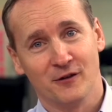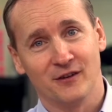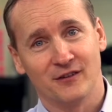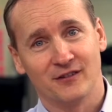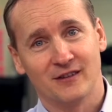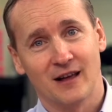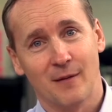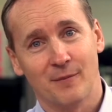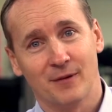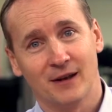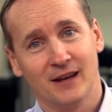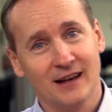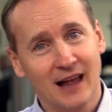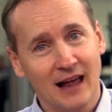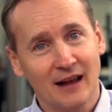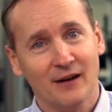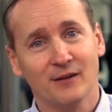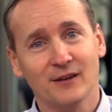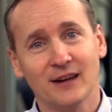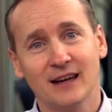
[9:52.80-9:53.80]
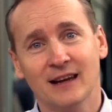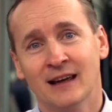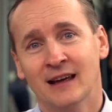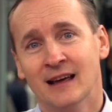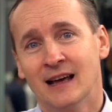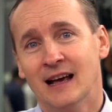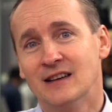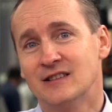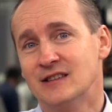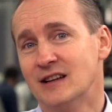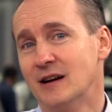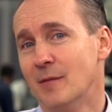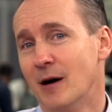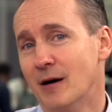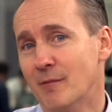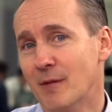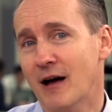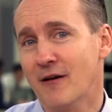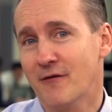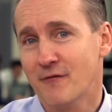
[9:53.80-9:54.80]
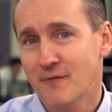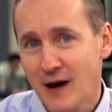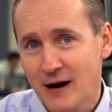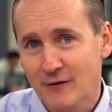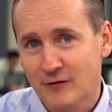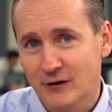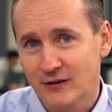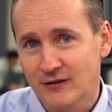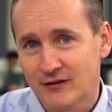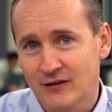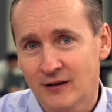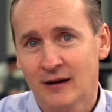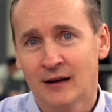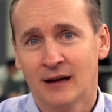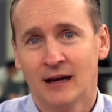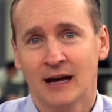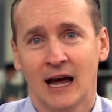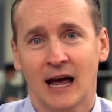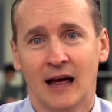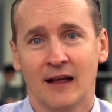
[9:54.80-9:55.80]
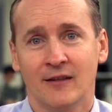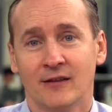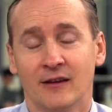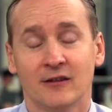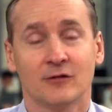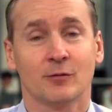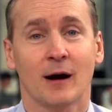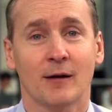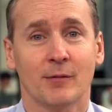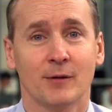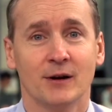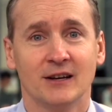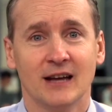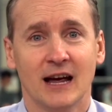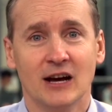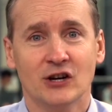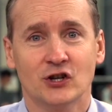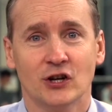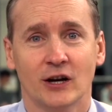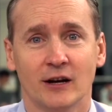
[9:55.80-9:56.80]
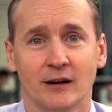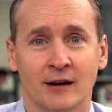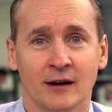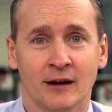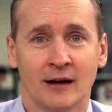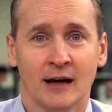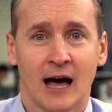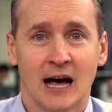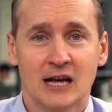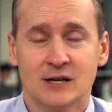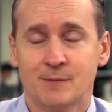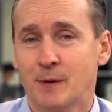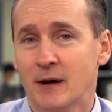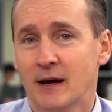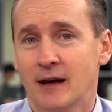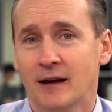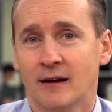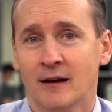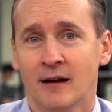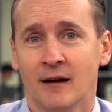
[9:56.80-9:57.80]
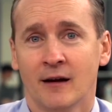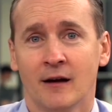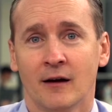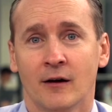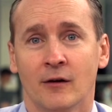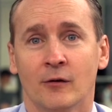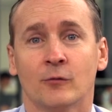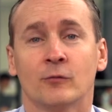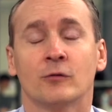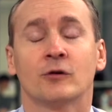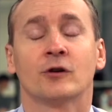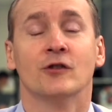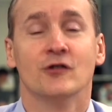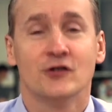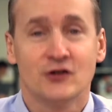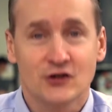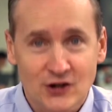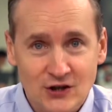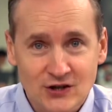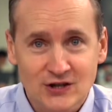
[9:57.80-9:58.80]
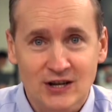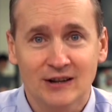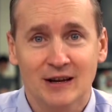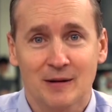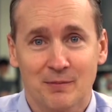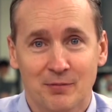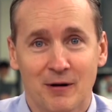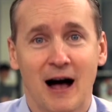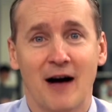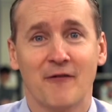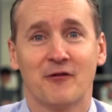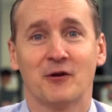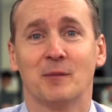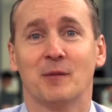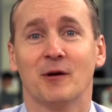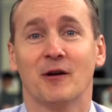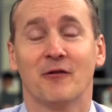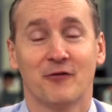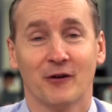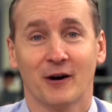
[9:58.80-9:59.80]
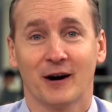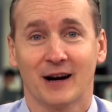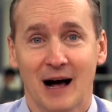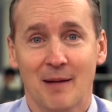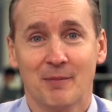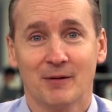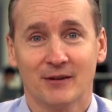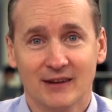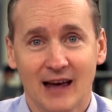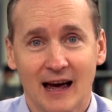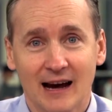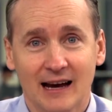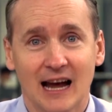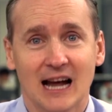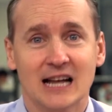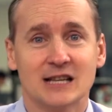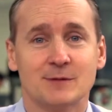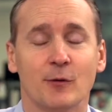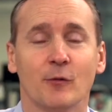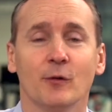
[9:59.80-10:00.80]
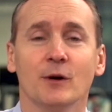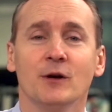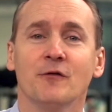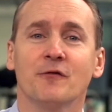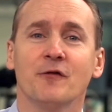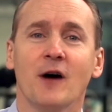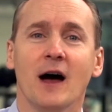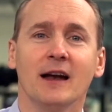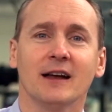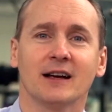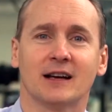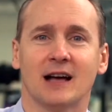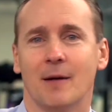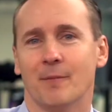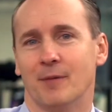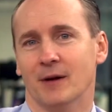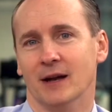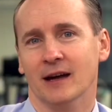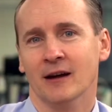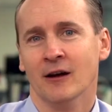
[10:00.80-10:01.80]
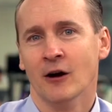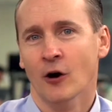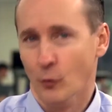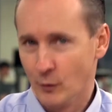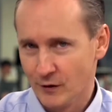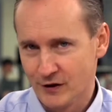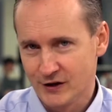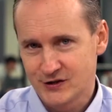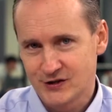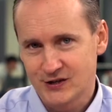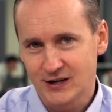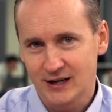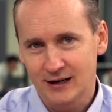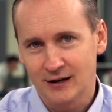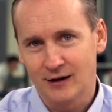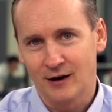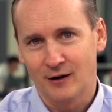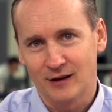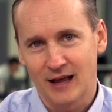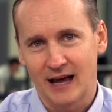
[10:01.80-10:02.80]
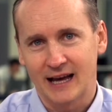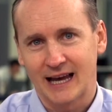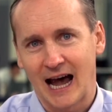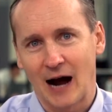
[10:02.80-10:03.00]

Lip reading: this company. Not only is it among my favorites, and this recommendation has been consistently profitable for a couple decades, but when you find a company with a CEO like